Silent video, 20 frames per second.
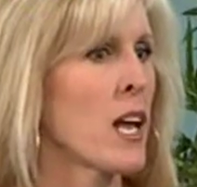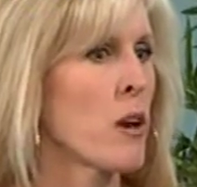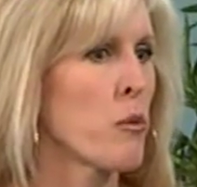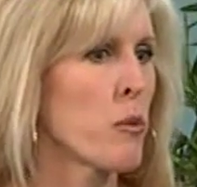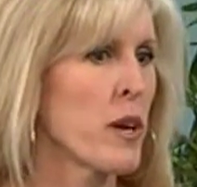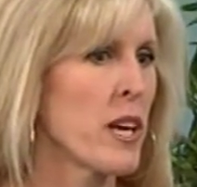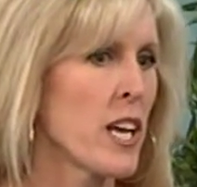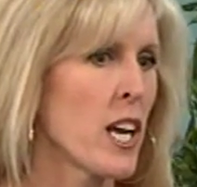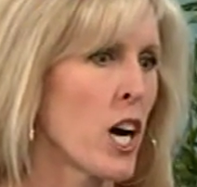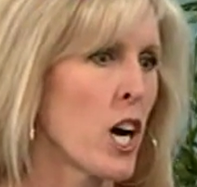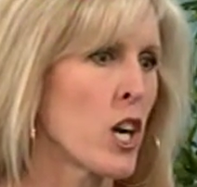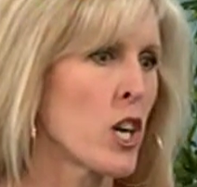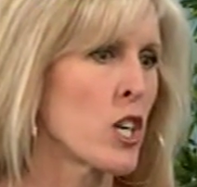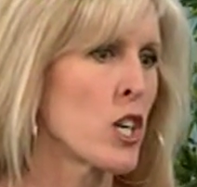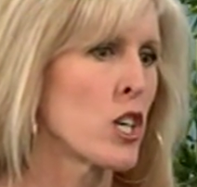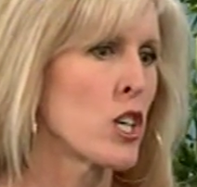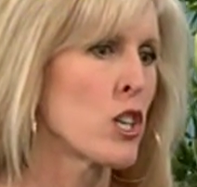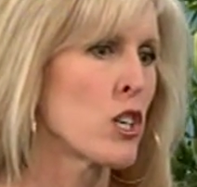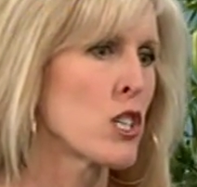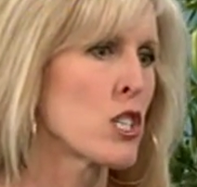and we are
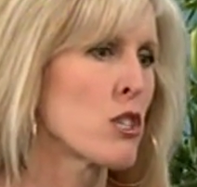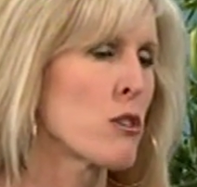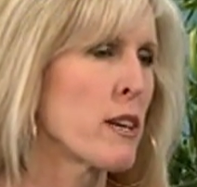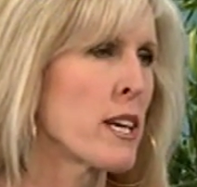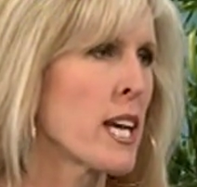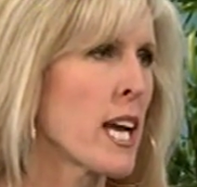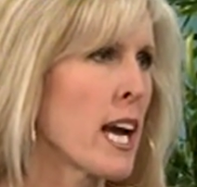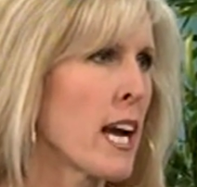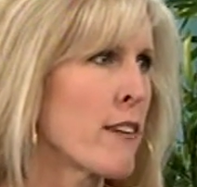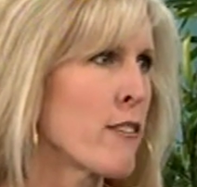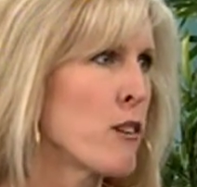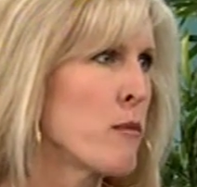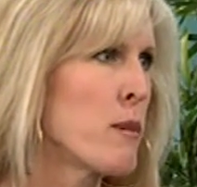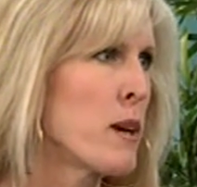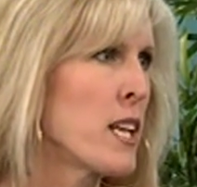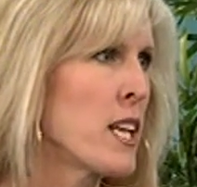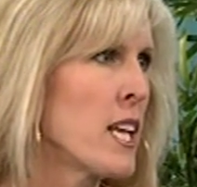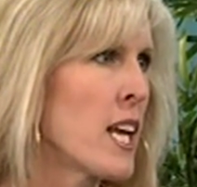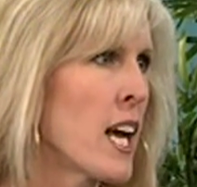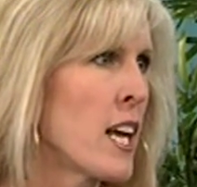nurturing
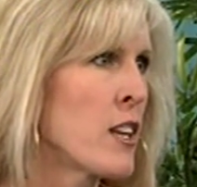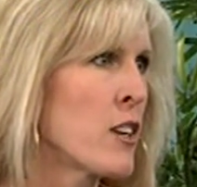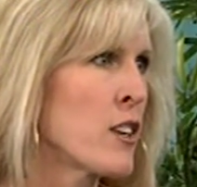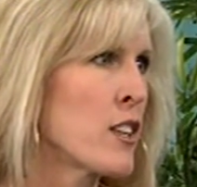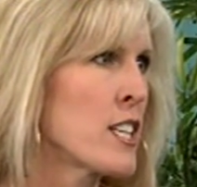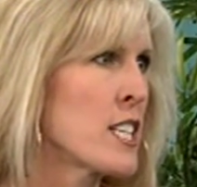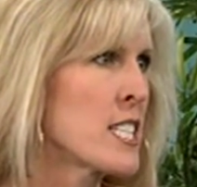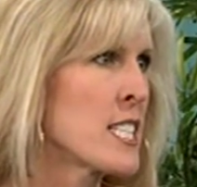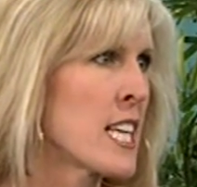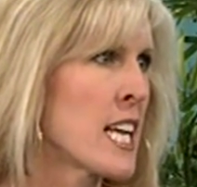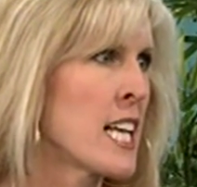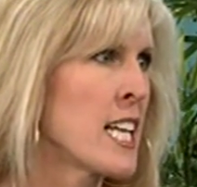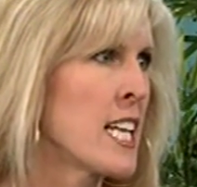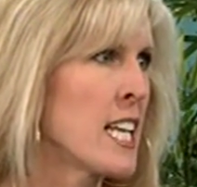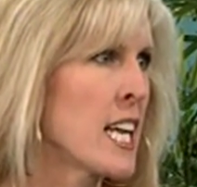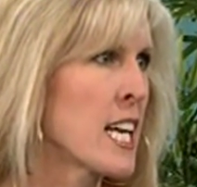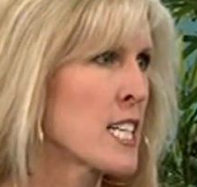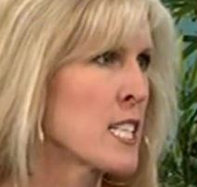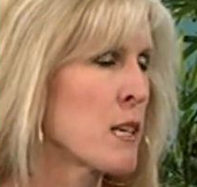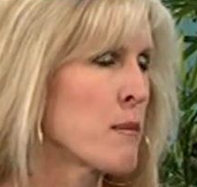everybody under the
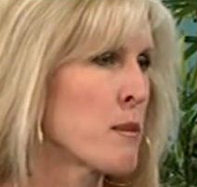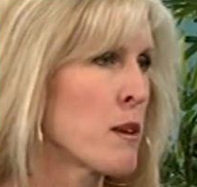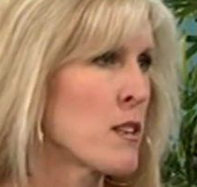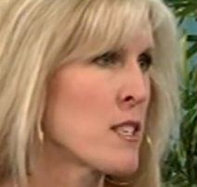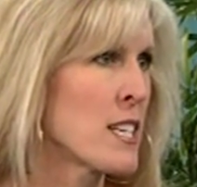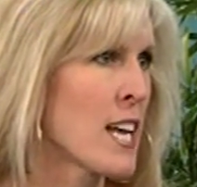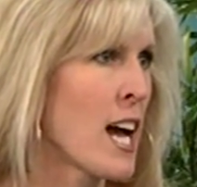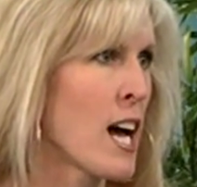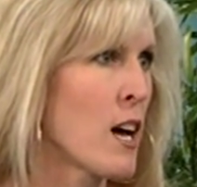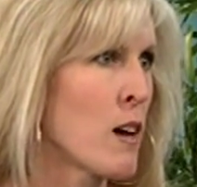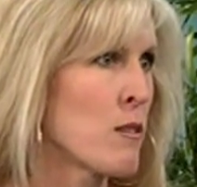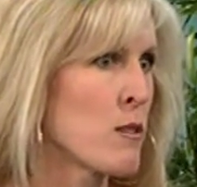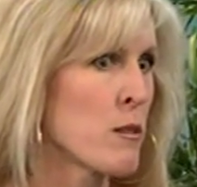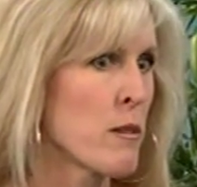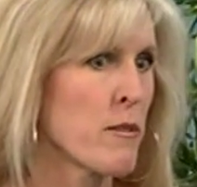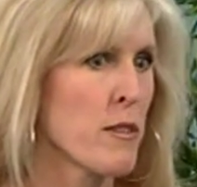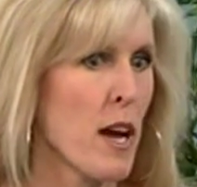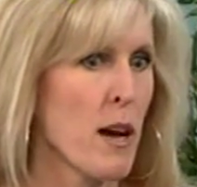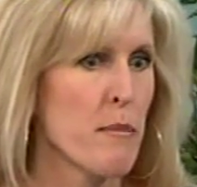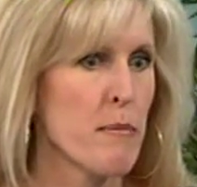sun except ourselves.
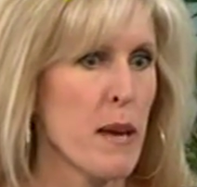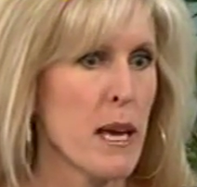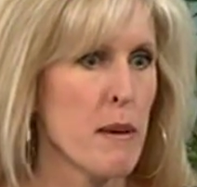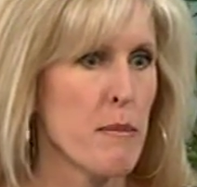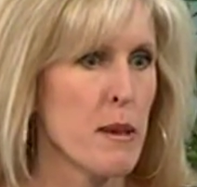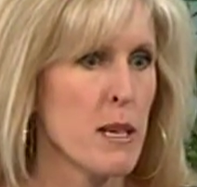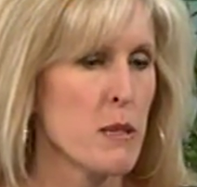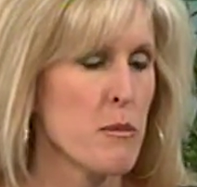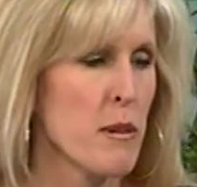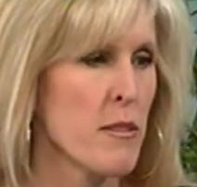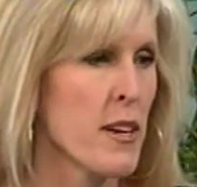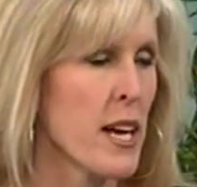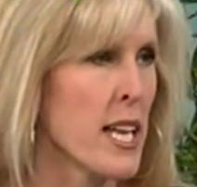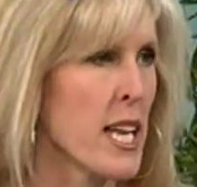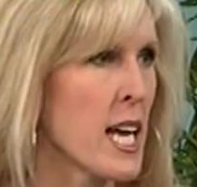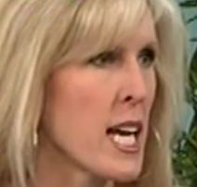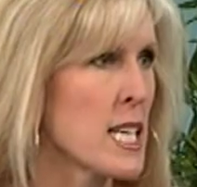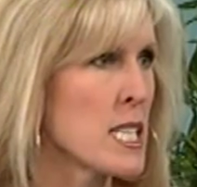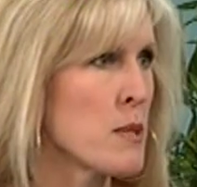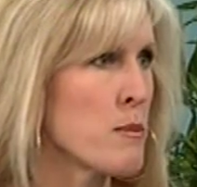We've got babies, we've
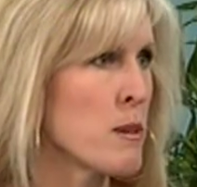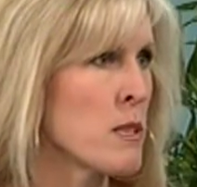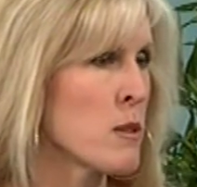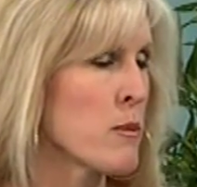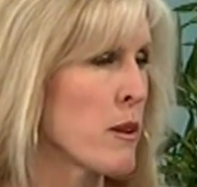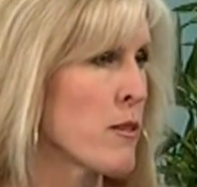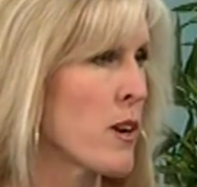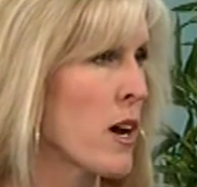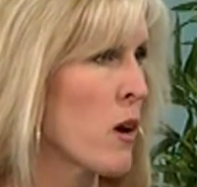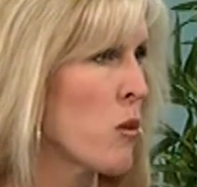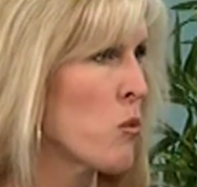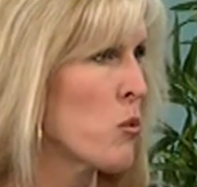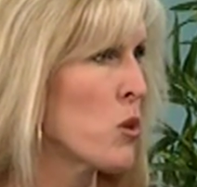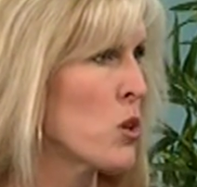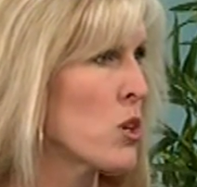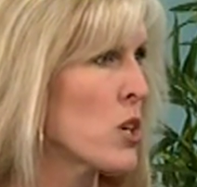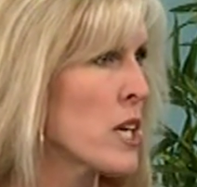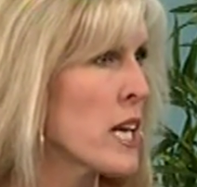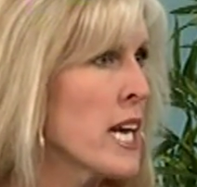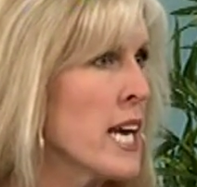got husbands, we've got
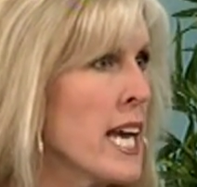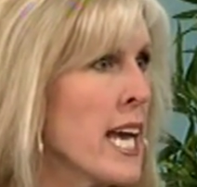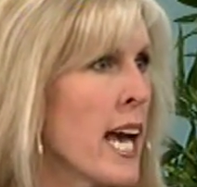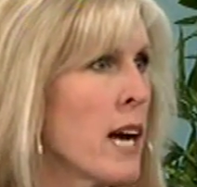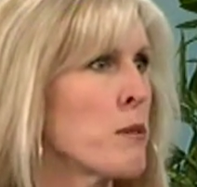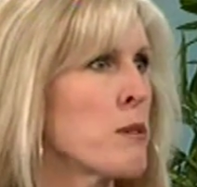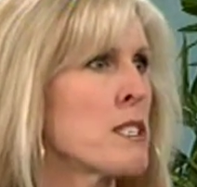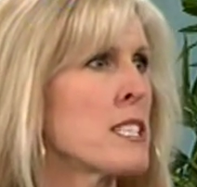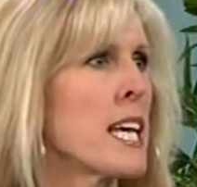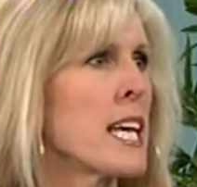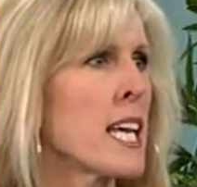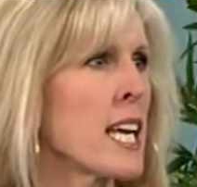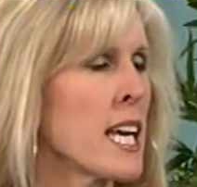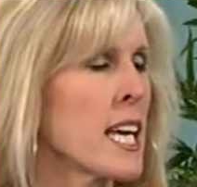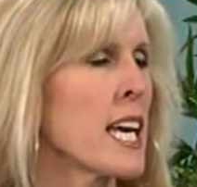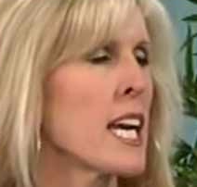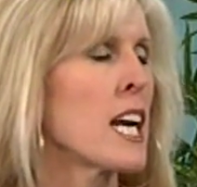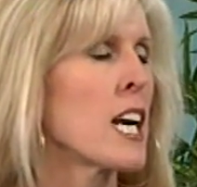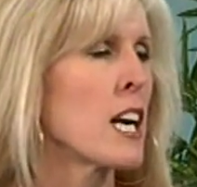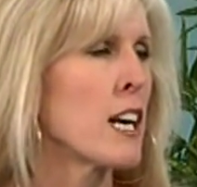work, and we're
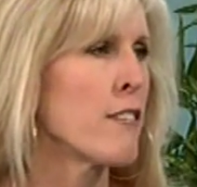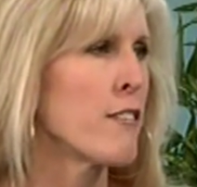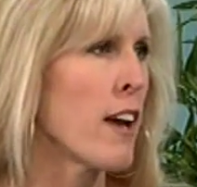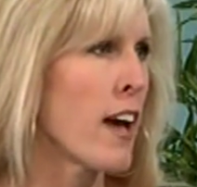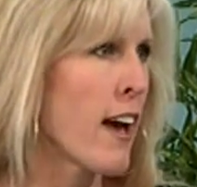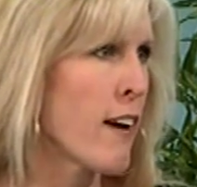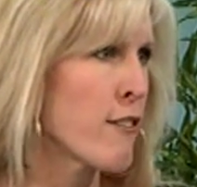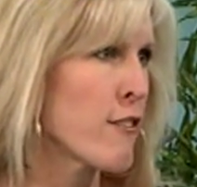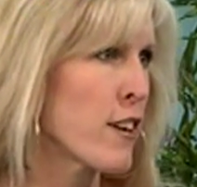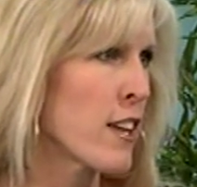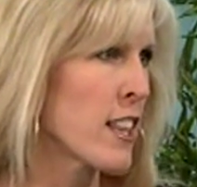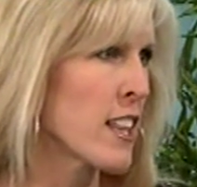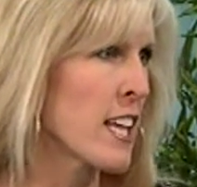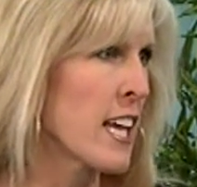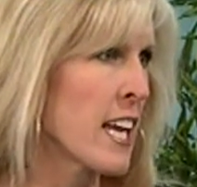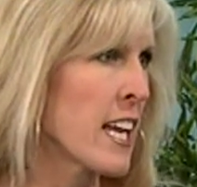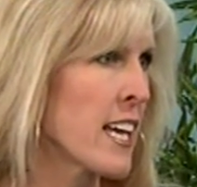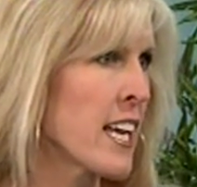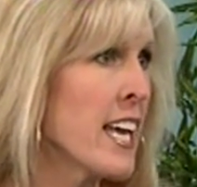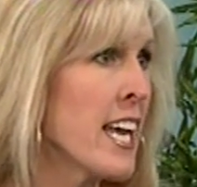taking care of
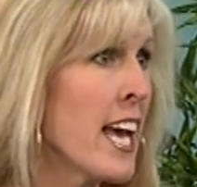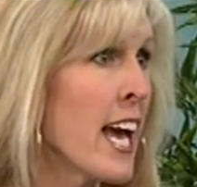everything.